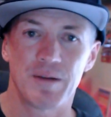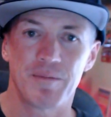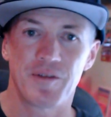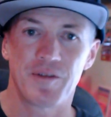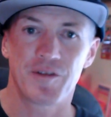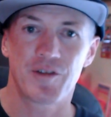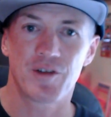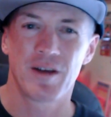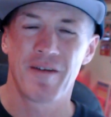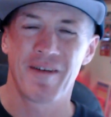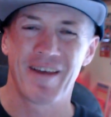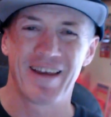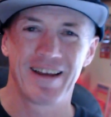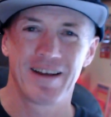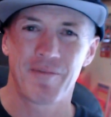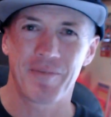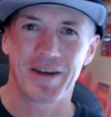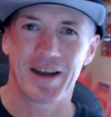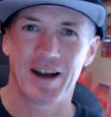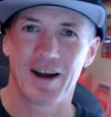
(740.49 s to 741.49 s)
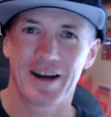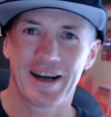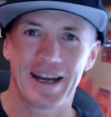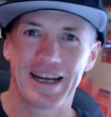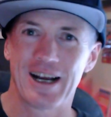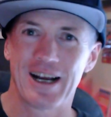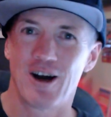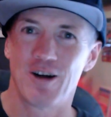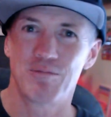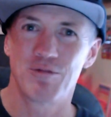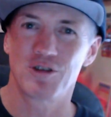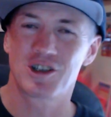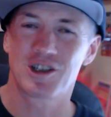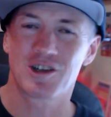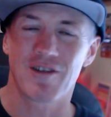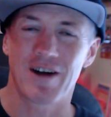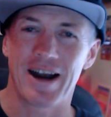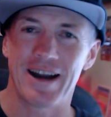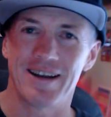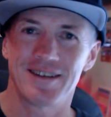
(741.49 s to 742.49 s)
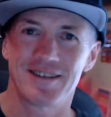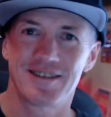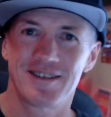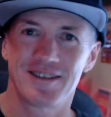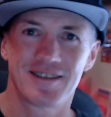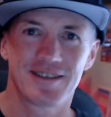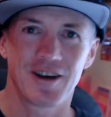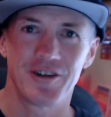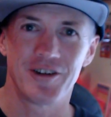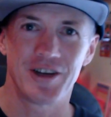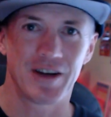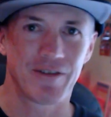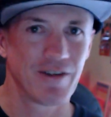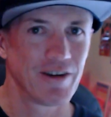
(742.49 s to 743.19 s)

It's, getting old books graded is just so different.